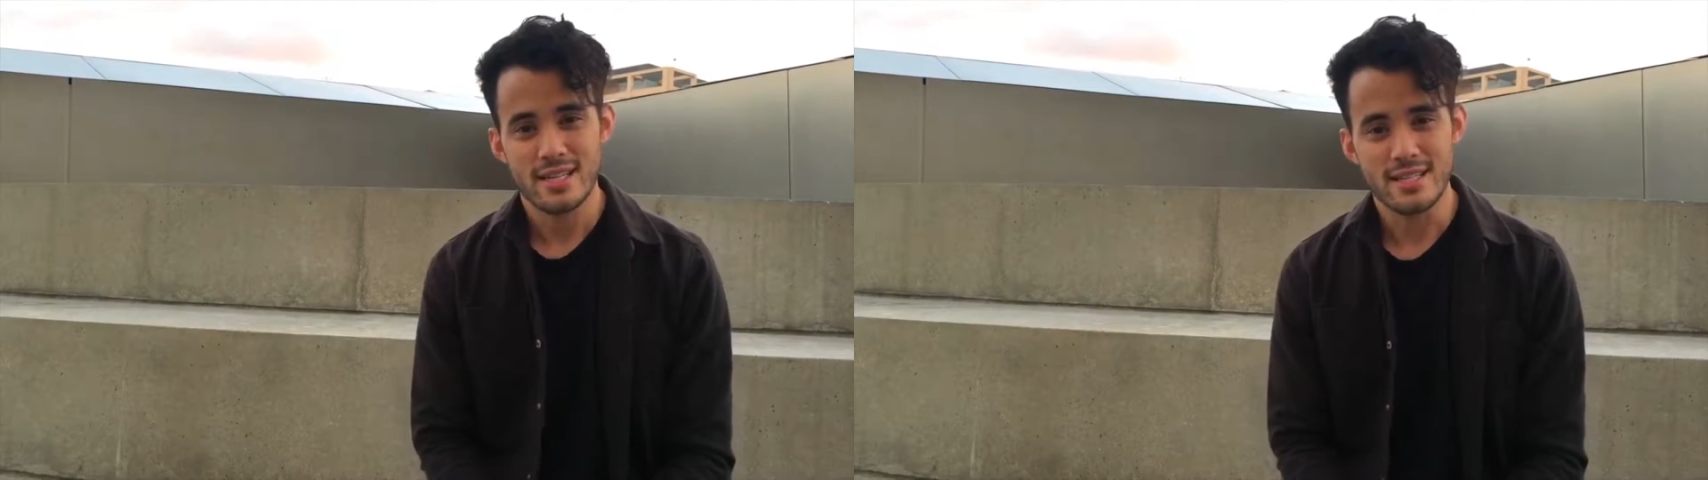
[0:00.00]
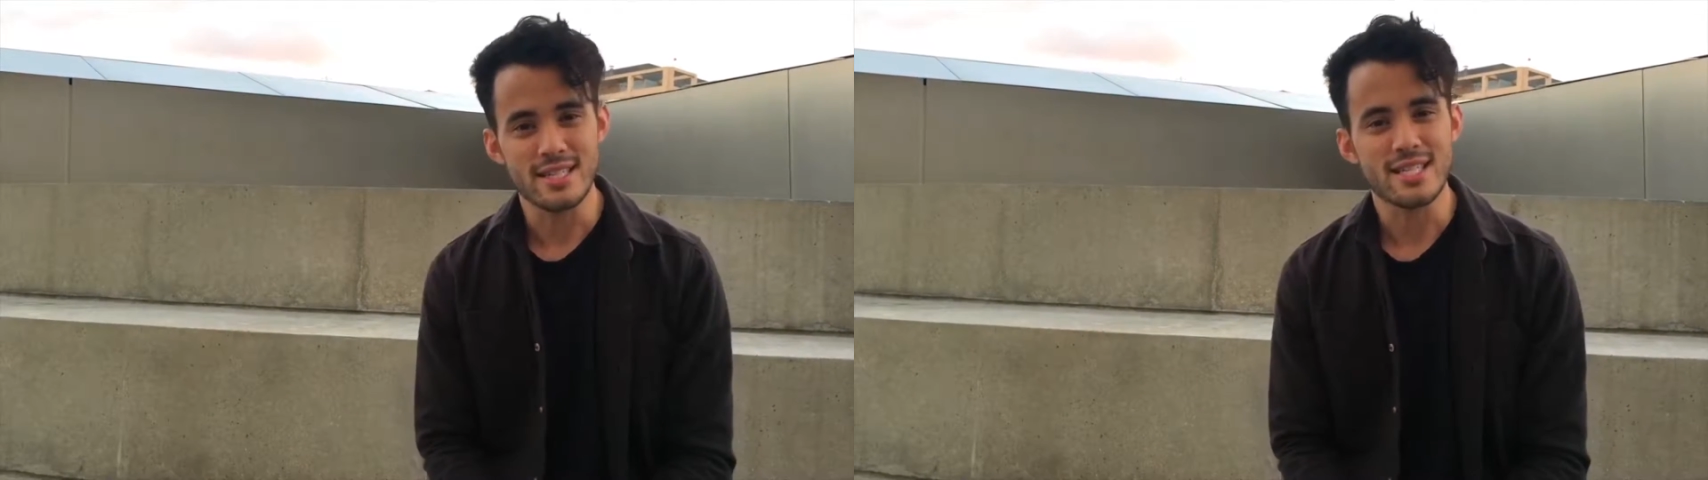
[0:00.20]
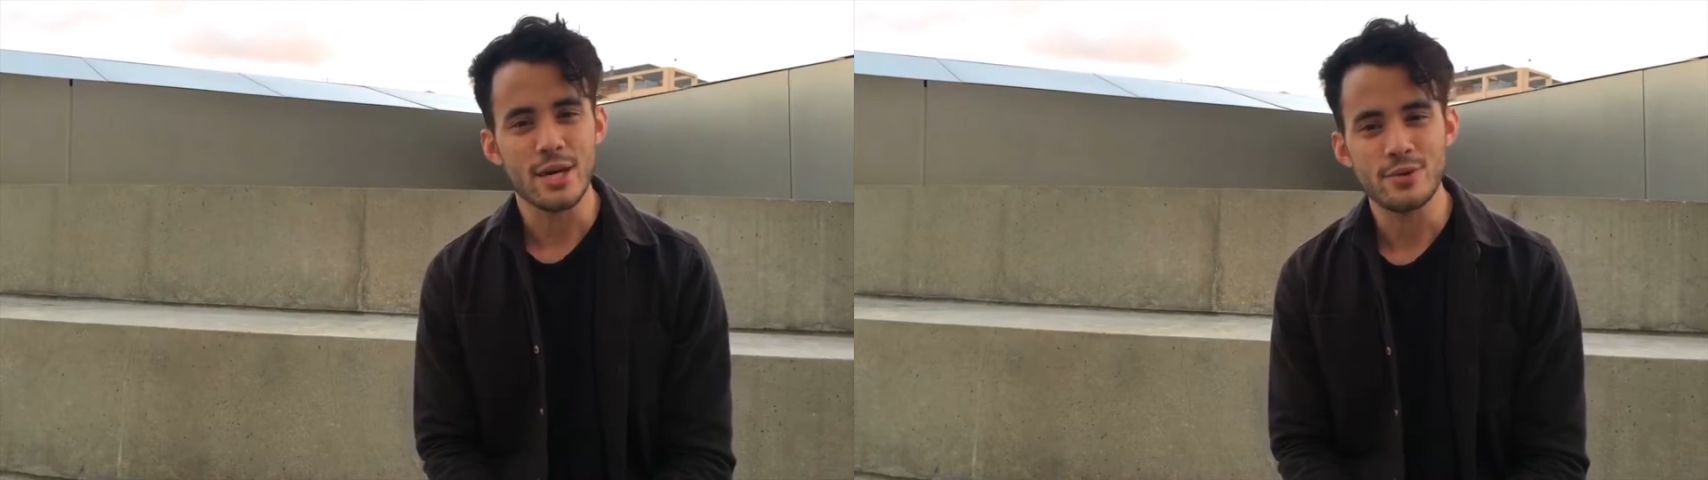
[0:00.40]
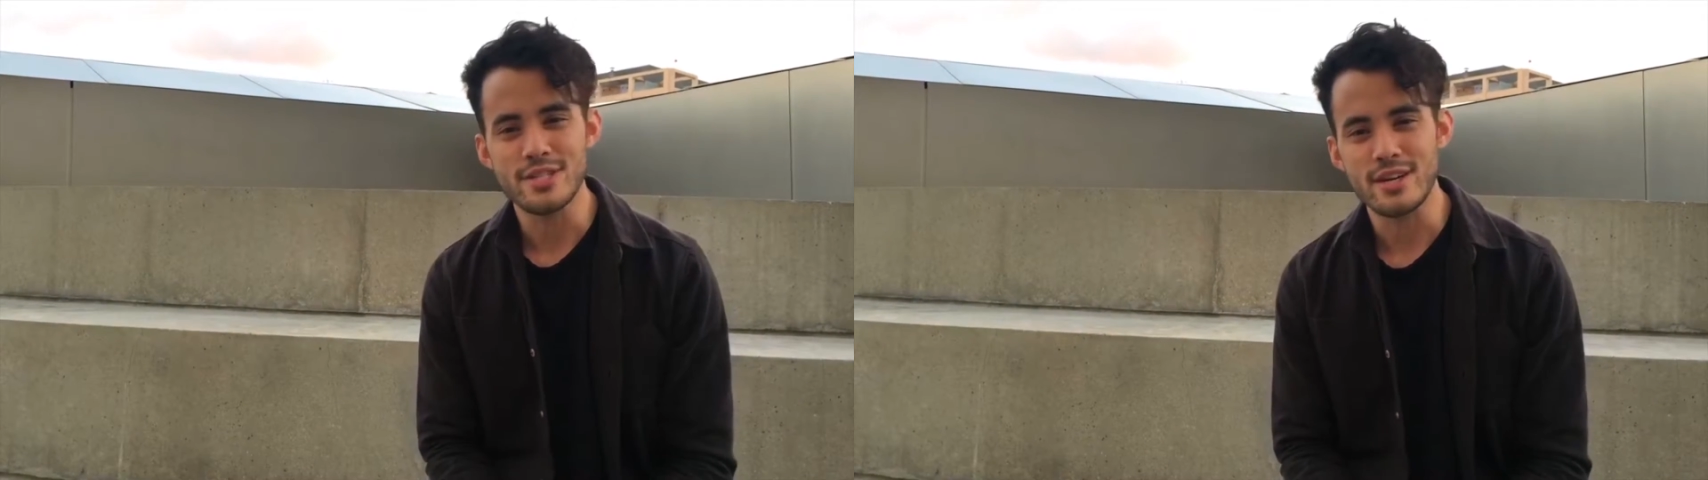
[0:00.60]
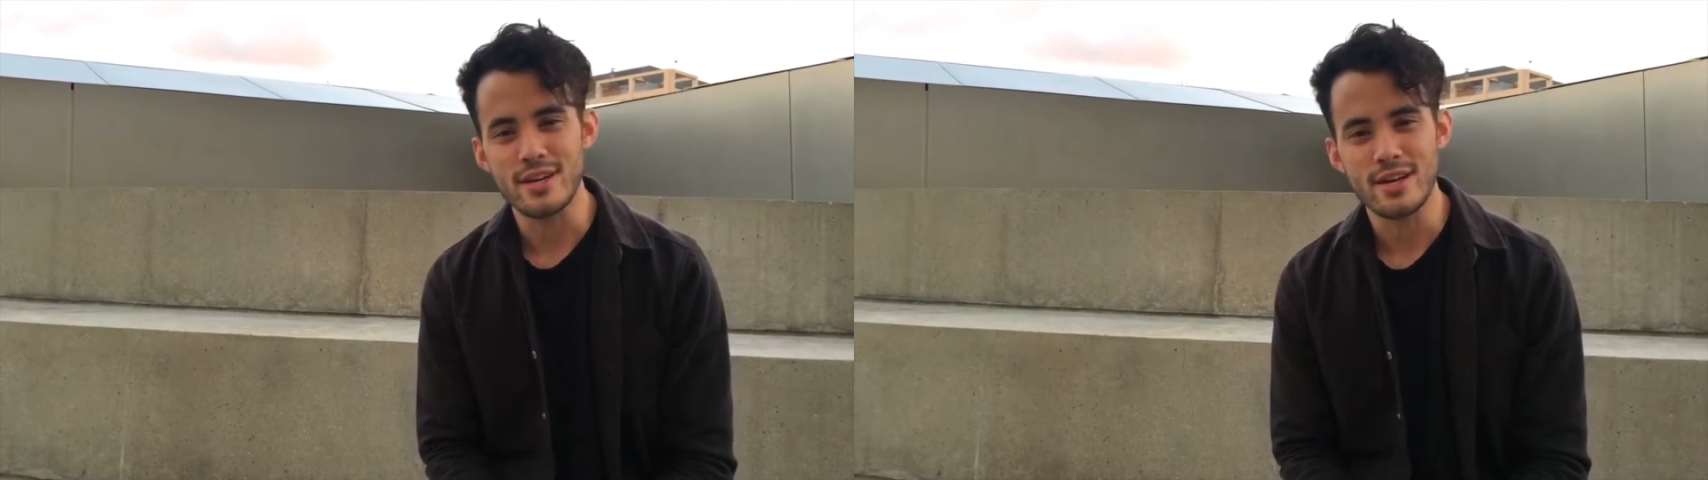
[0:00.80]
Since I
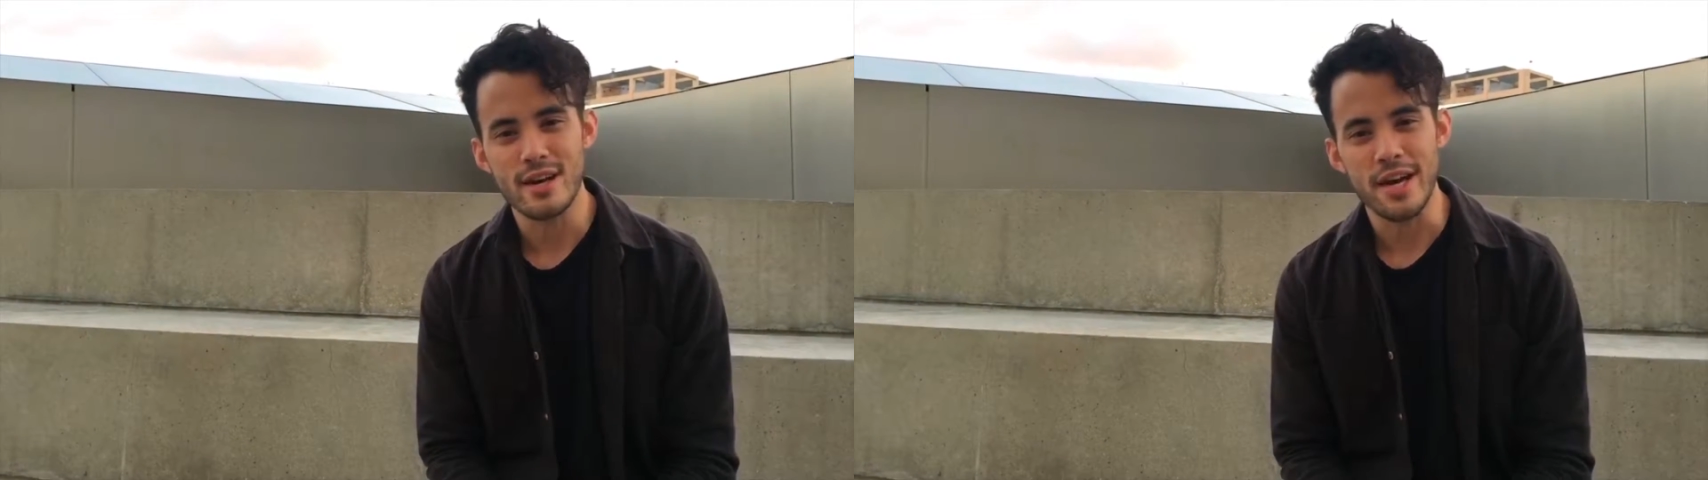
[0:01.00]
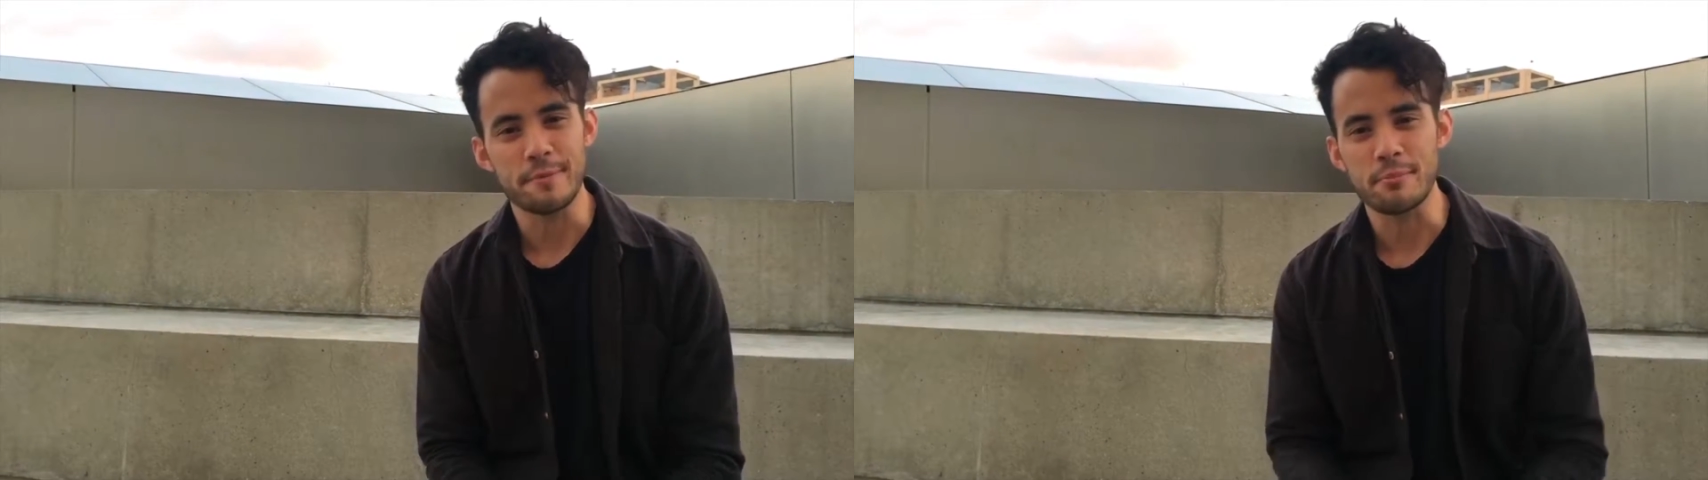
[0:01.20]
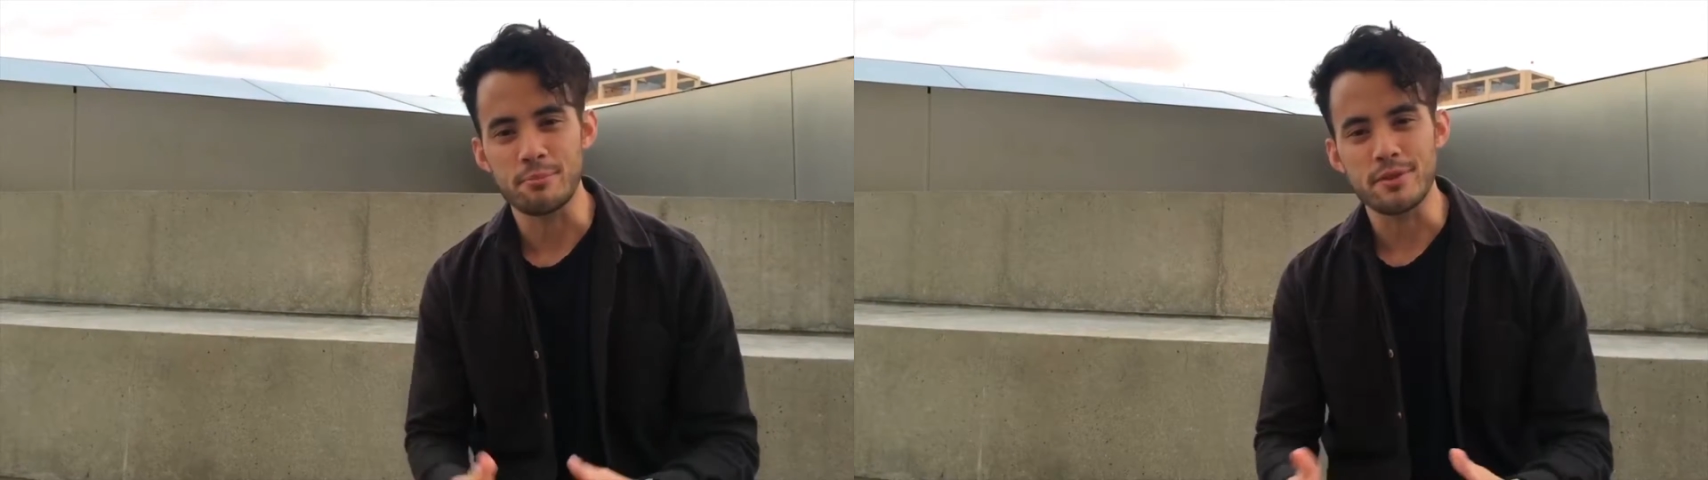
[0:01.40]
was young, I've been